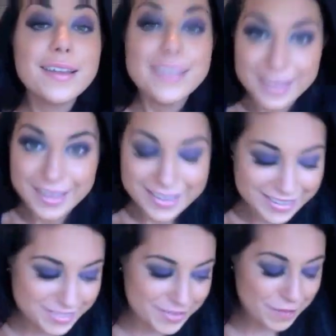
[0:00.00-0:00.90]
Yeah,
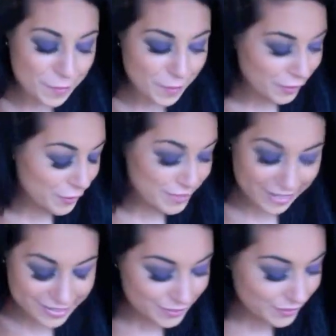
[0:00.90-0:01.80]
sorry, I thought my contact
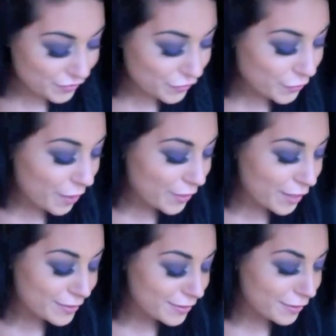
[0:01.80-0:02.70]
lenses were going to fall out
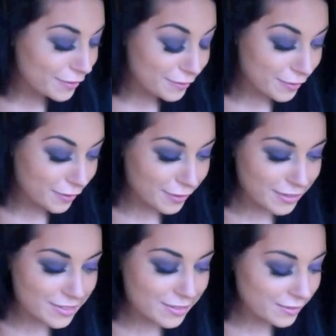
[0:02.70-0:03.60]
then, so luckily
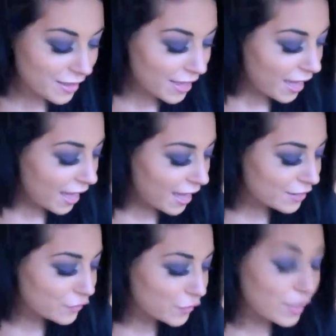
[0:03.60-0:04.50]
they didn't.
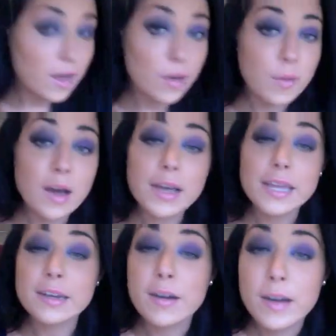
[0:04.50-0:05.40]
And for the lower
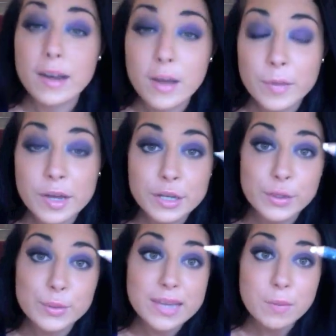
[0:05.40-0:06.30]
inner eyeline, we're going to
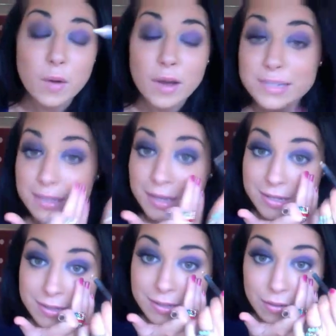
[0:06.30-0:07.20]
use a white, and
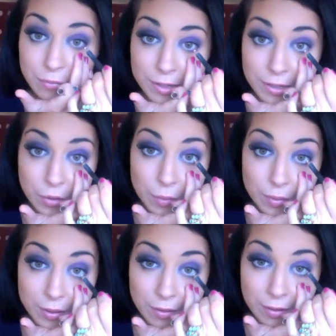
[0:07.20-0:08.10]
that's just going to really open
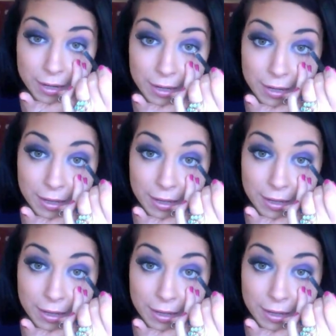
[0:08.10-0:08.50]
the eye